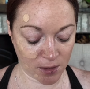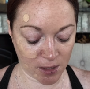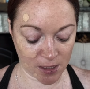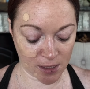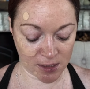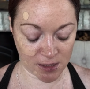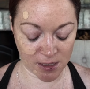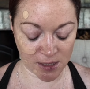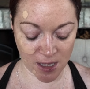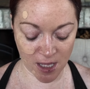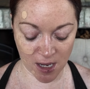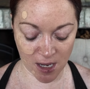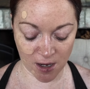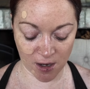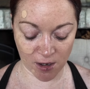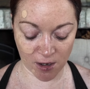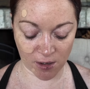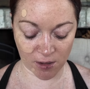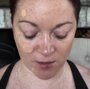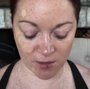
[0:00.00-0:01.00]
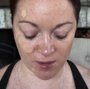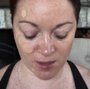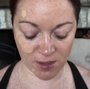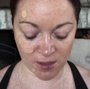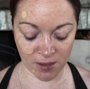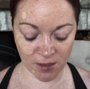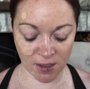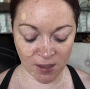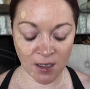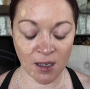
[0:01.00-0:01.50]
It's their
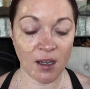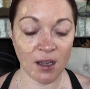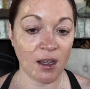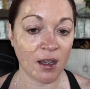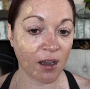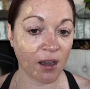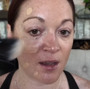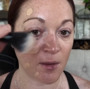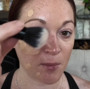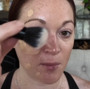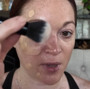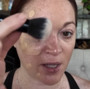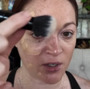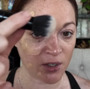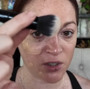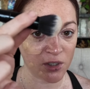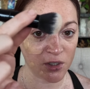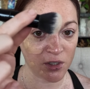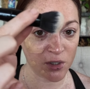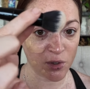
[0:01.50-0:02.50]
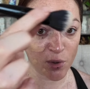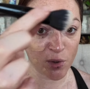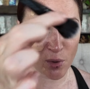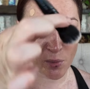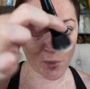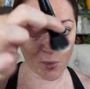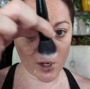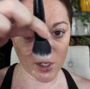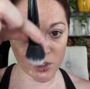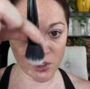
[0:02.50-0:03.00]
complexion
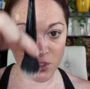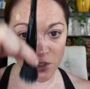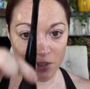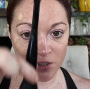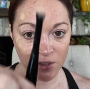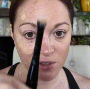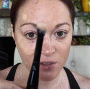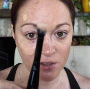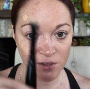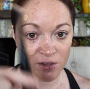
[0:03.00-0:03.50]
duo brush,